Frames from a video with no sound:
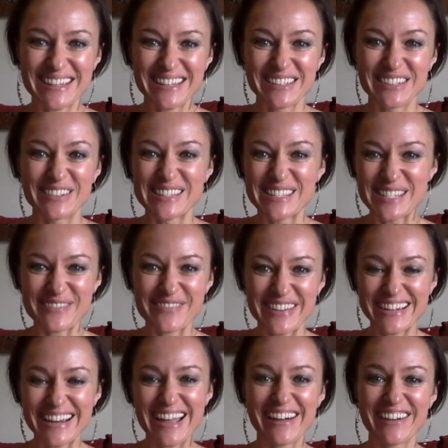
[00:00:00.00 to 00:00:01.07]
You can see
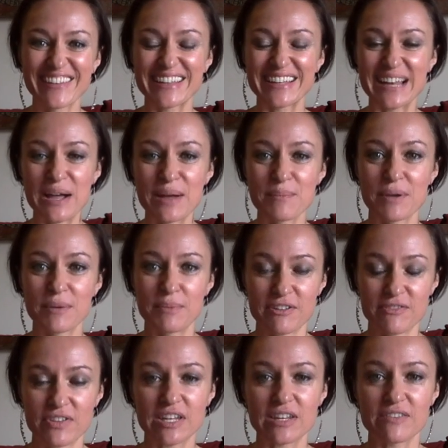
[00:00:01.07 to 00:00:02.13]
by now that I'm a big
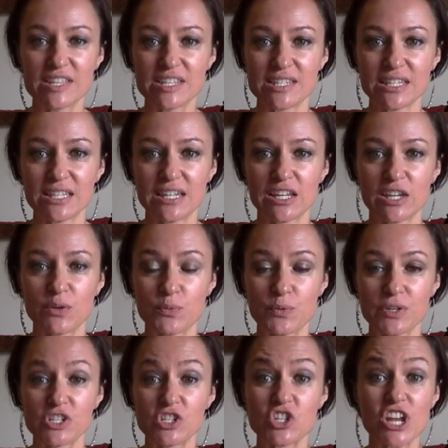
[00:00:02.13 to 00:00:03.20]
fan of this, and it can
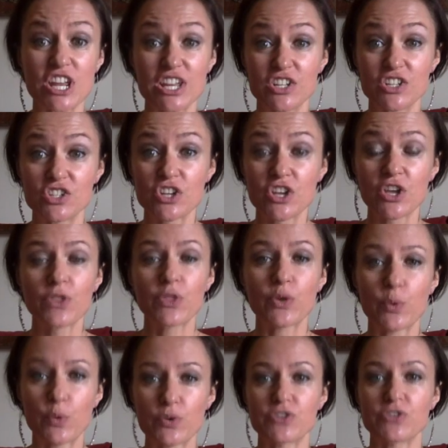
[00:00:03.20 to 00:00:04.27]
really change the
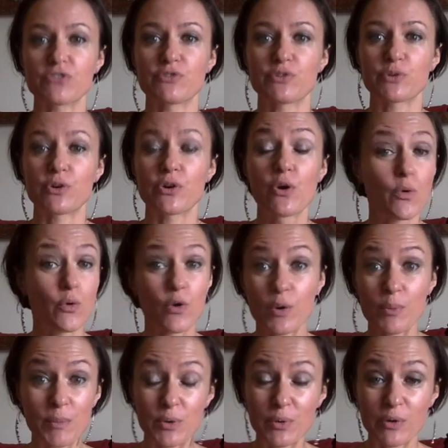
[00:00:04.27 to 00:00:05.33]
course of your
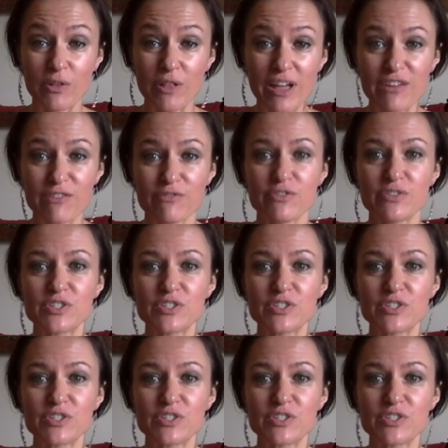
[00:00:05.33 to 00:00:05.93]
hormonal life.